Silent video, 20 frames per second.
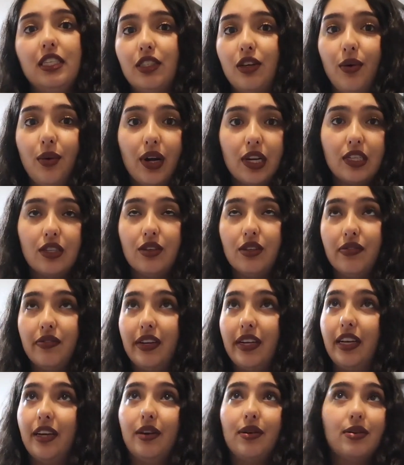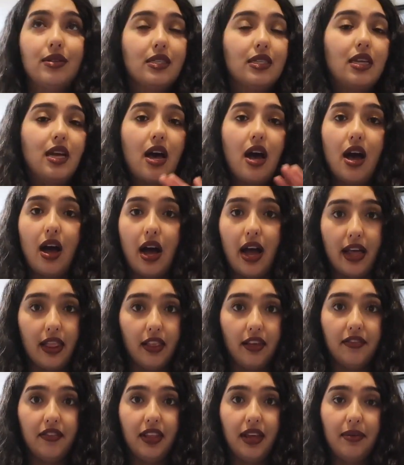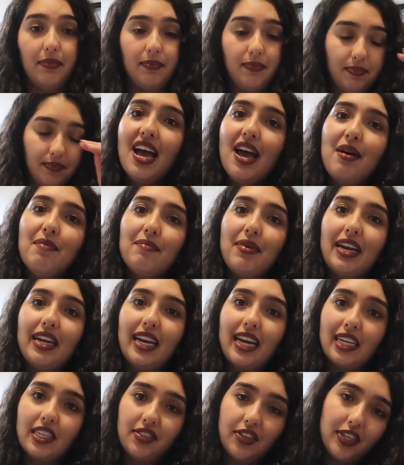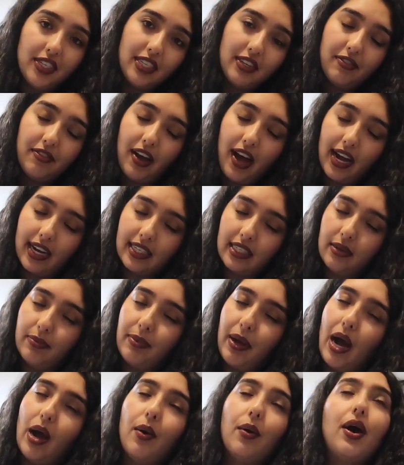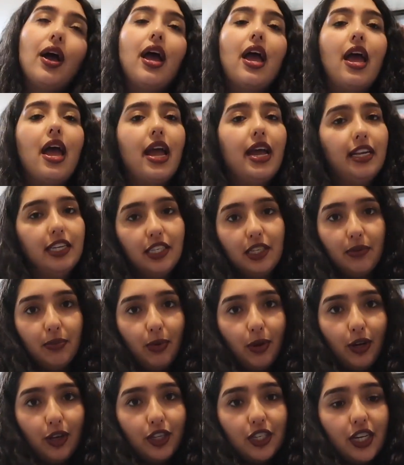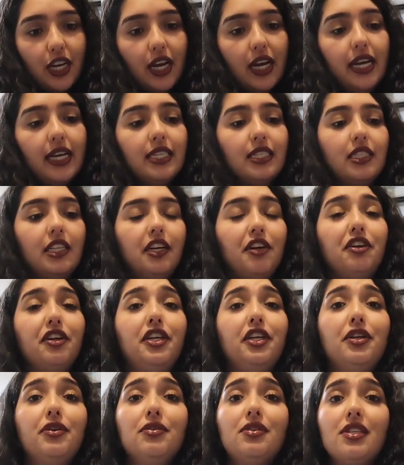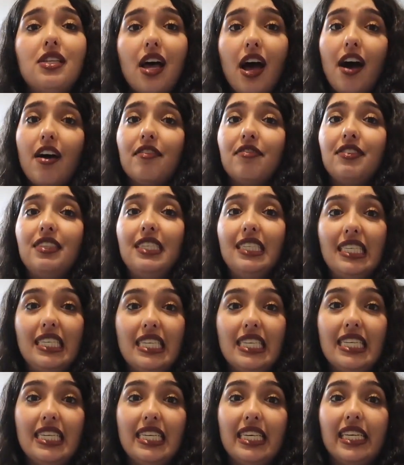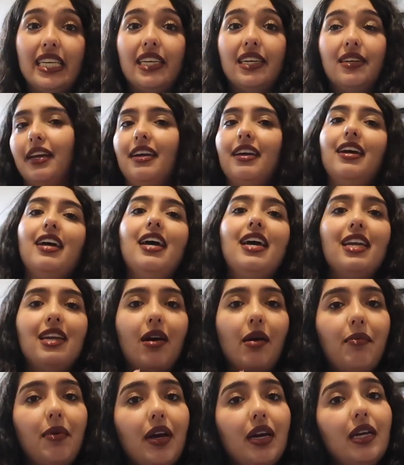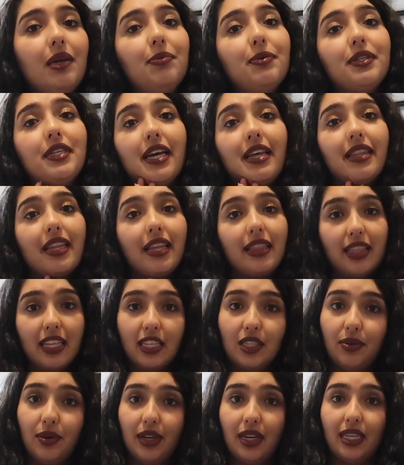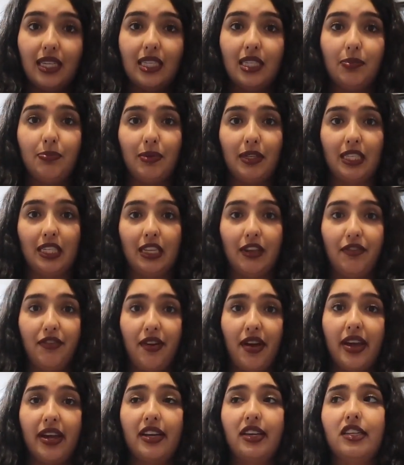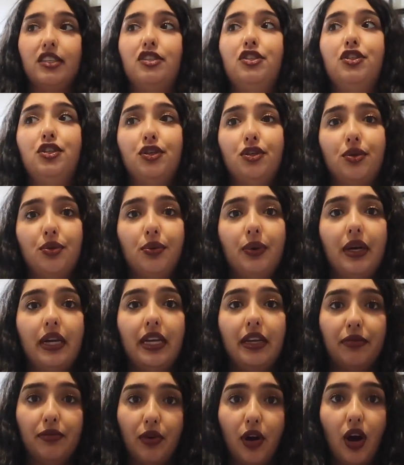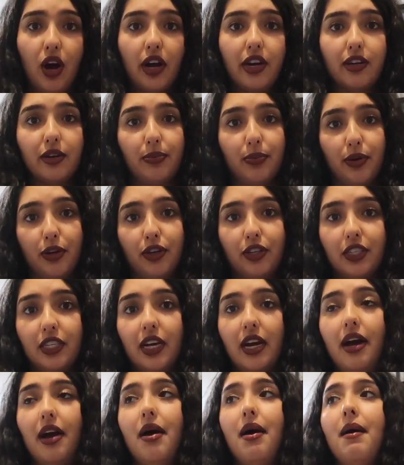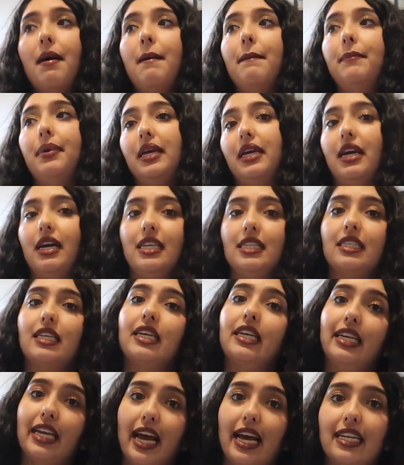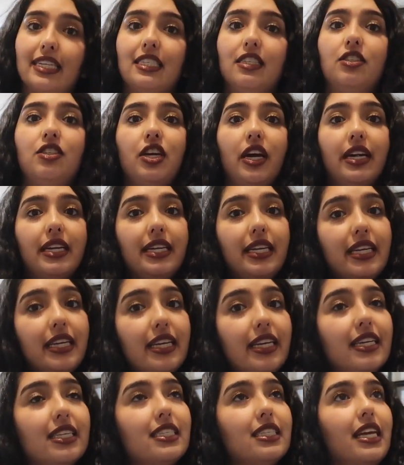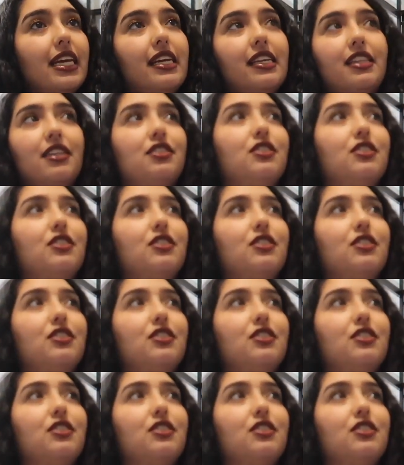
go watch those videos. I love them. My next crazy fact about ancient Persia is their use of tea. Now, I'm not going to pretend that this one is specific to Iran or Persia, because yes, Chinese, like